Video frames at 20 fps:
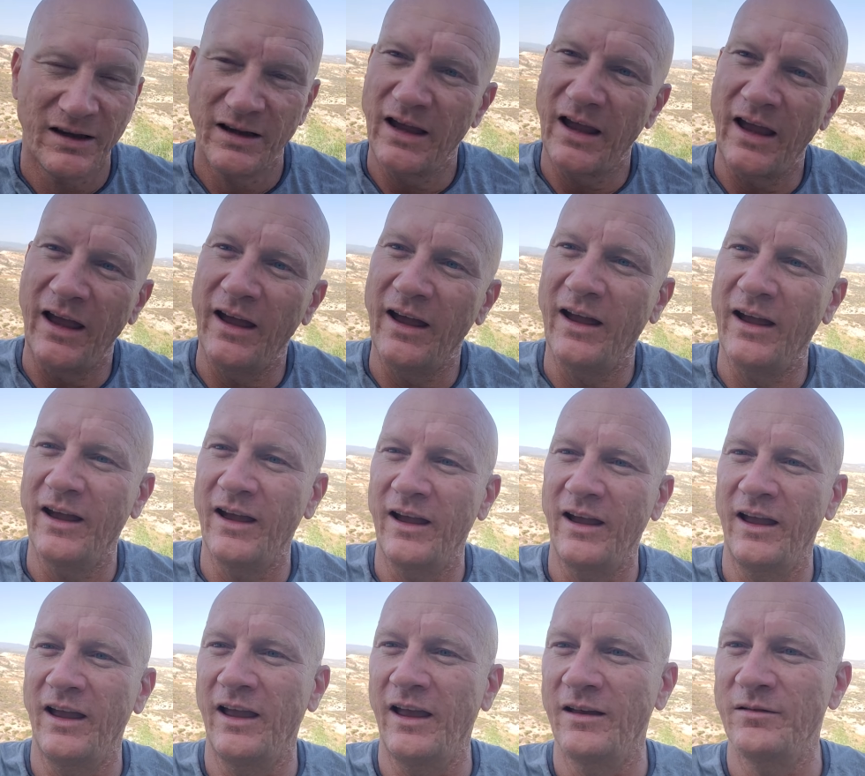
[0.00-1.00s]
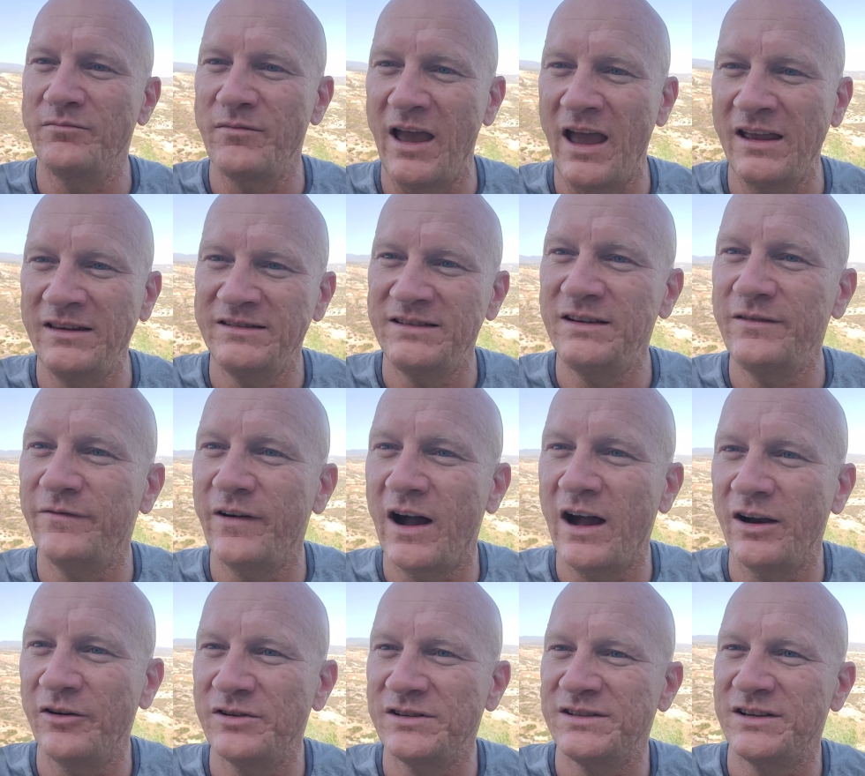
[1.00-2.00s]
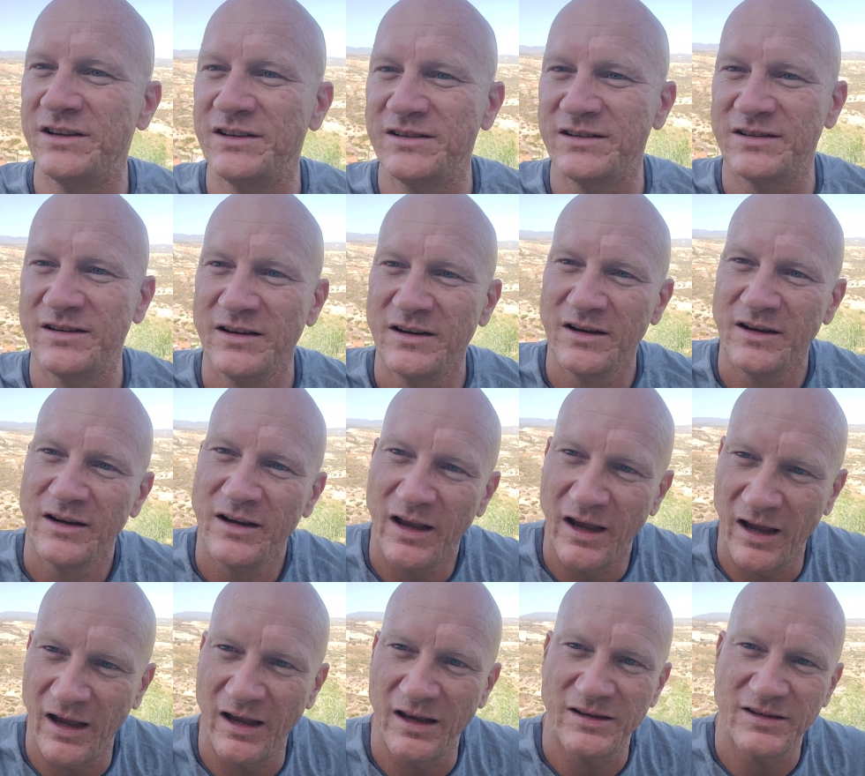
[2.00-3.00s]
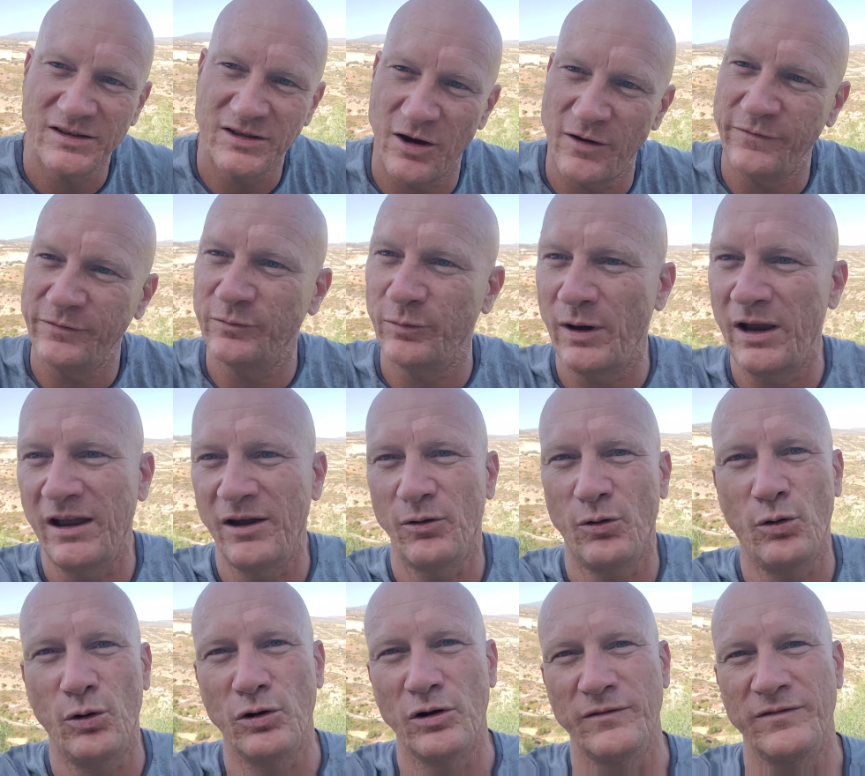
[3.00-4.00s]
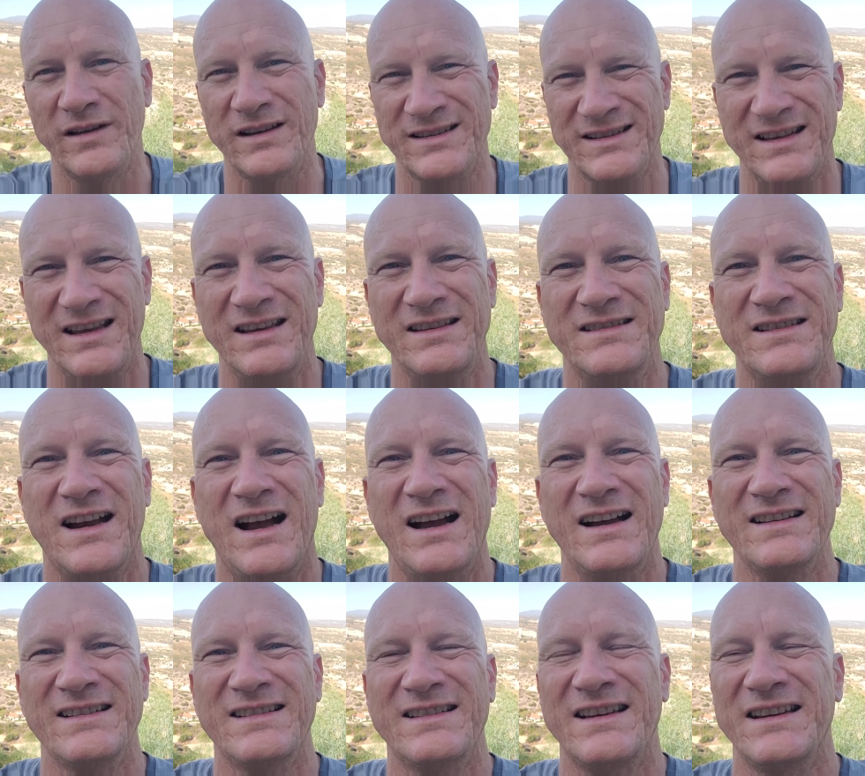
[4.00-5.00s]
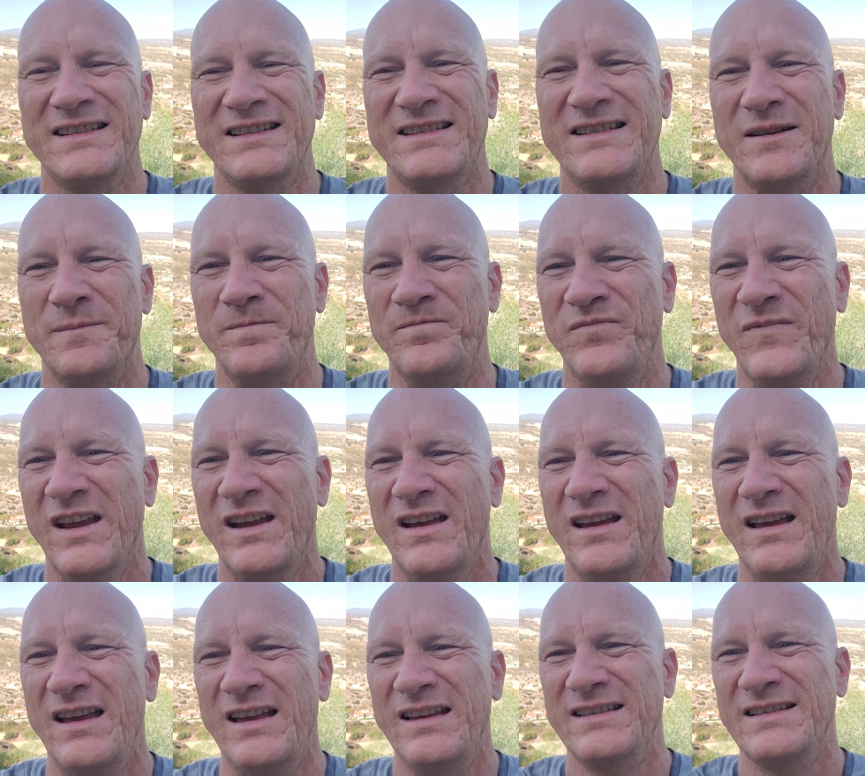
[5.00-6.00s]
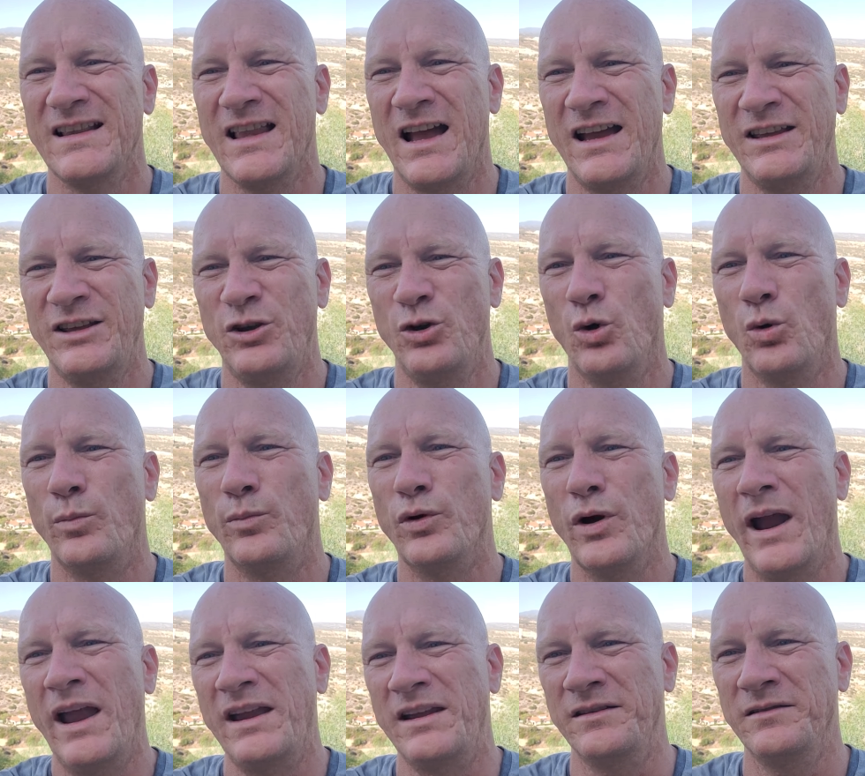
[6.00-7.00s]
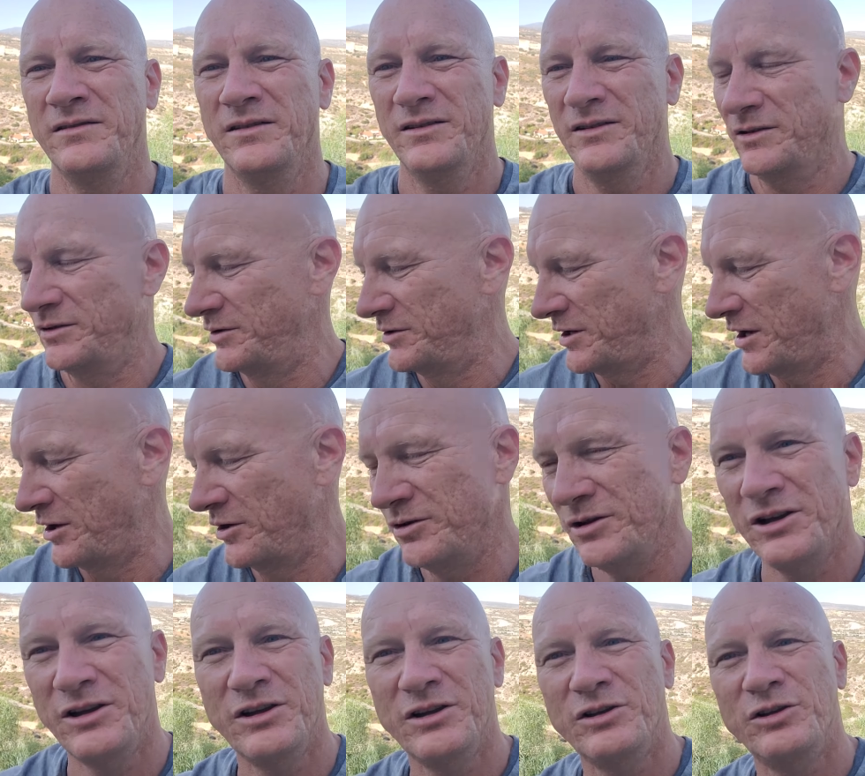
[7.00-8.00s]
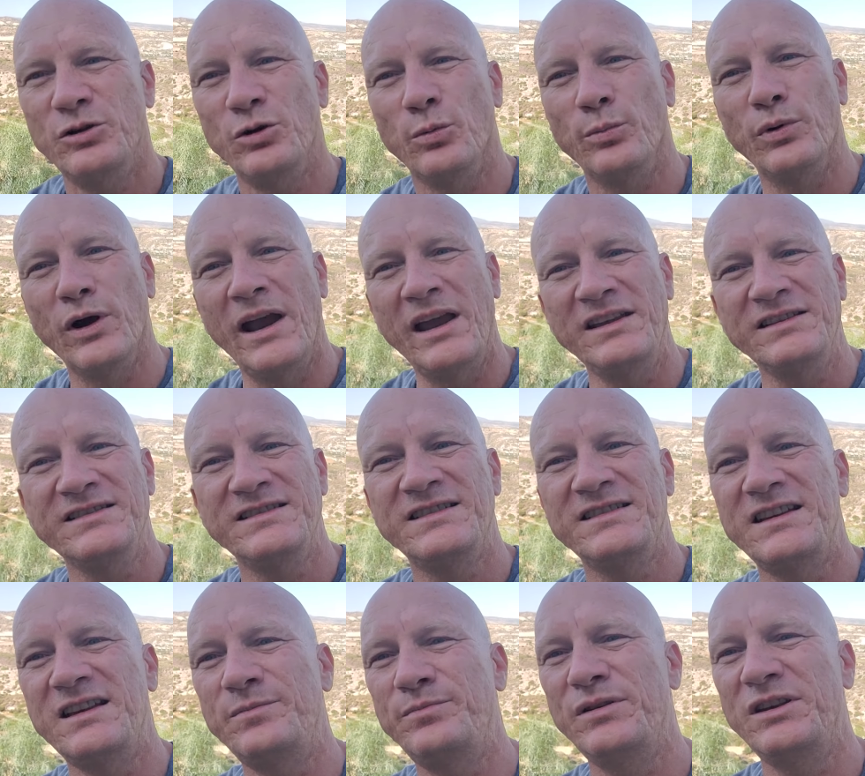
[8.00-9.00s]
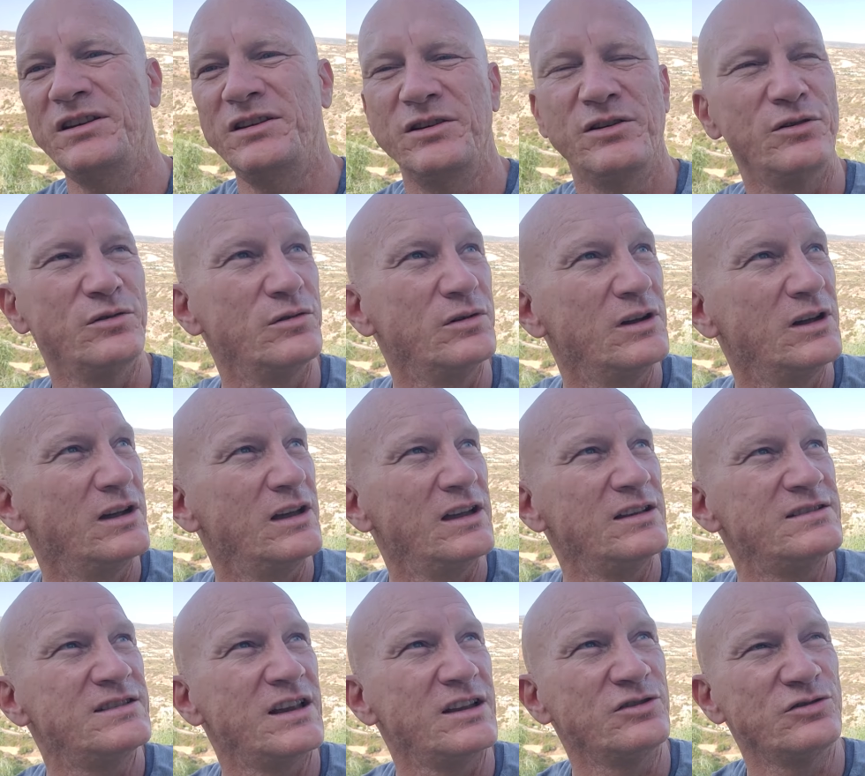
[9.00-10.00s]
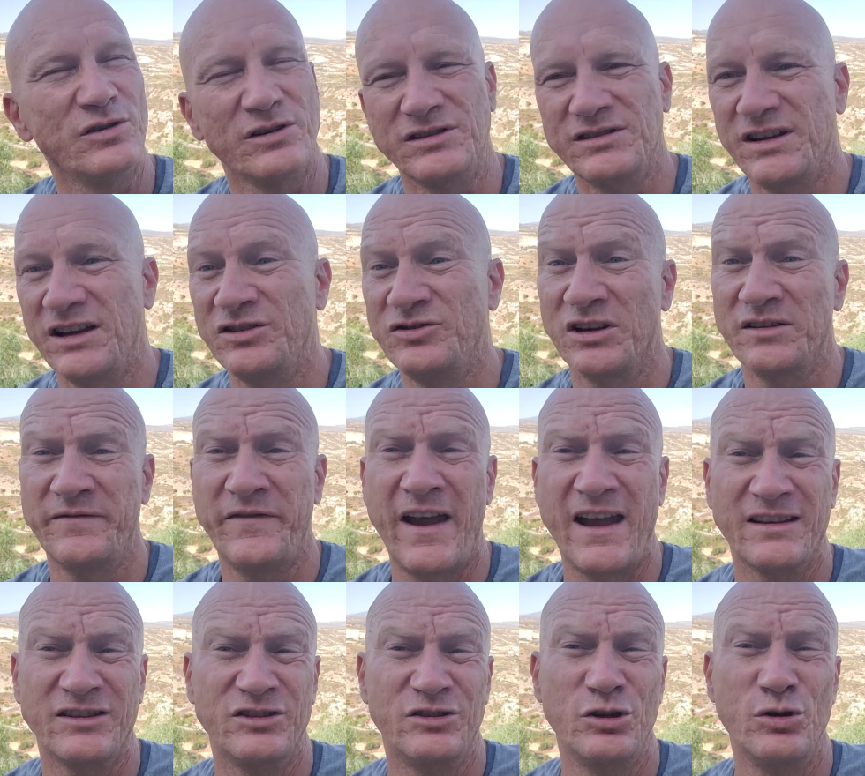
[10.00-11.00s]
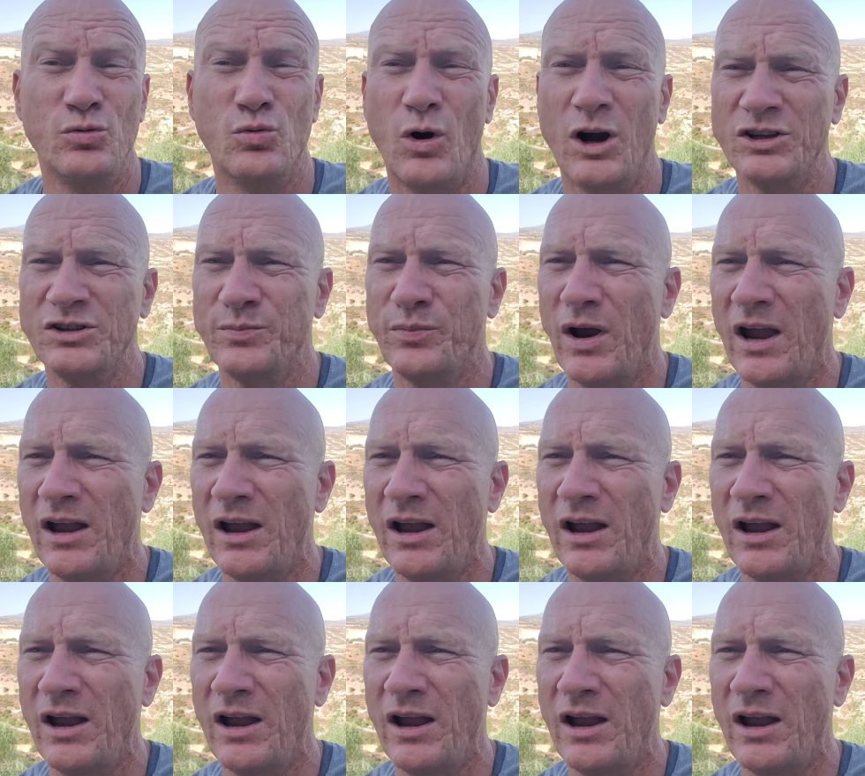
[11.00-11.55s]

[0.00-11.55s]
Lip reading: antiviruses, software, all of this. The entire system is like your brain, your brain CPU, etc., etc. In fact, do watch